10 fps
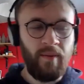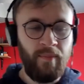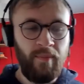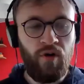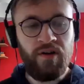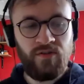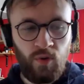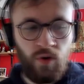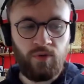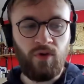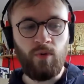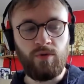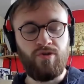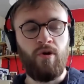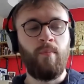Boris or Donald
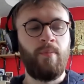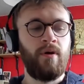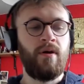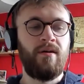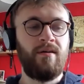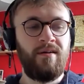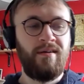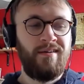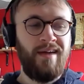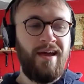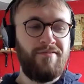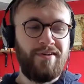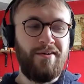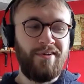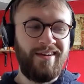Trump every
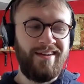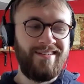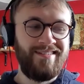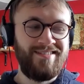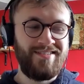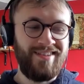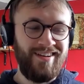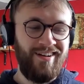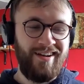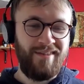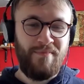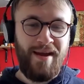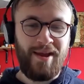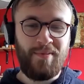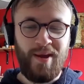now and again, just to like
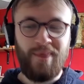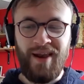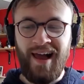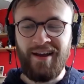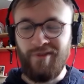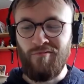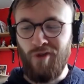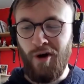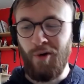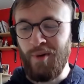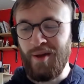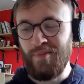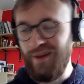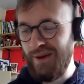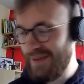make people angry and rile people up.